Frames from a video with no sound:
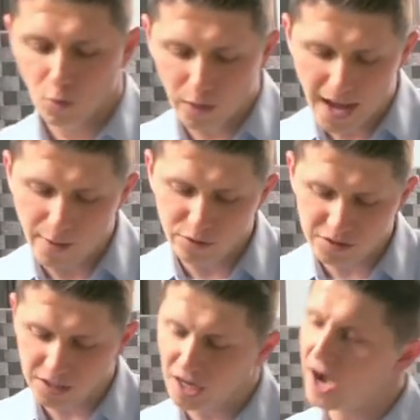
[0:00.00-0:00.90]
When I
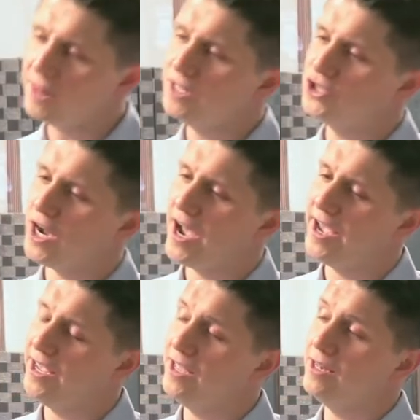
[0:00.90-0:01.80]
was in college,
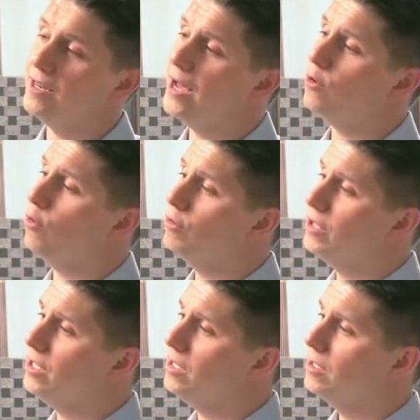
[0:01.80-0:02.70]
I not
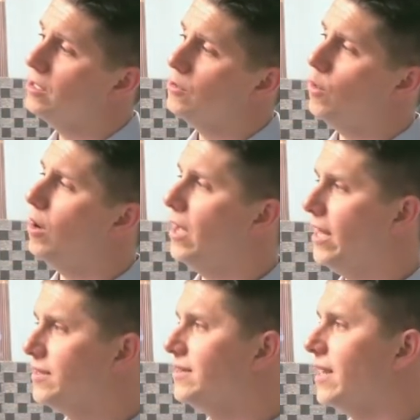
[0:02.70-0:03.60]
only, well,
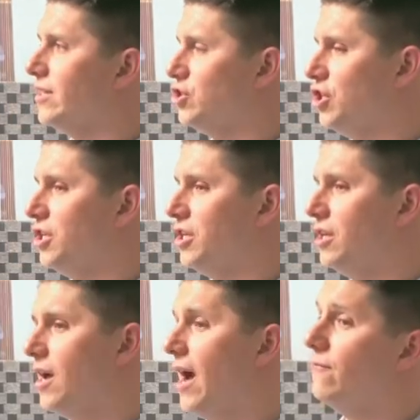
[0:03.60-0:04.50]
it's not that I
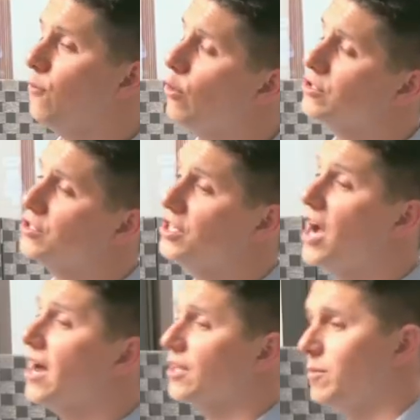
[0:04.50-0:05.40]
cheated, I forged a
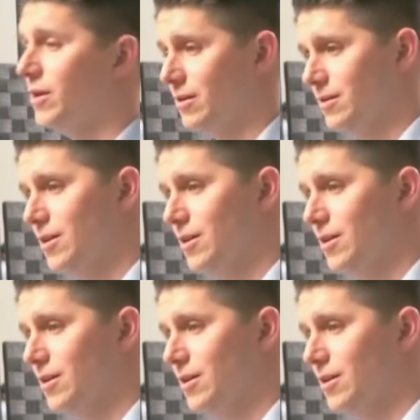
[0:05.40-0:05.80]
document.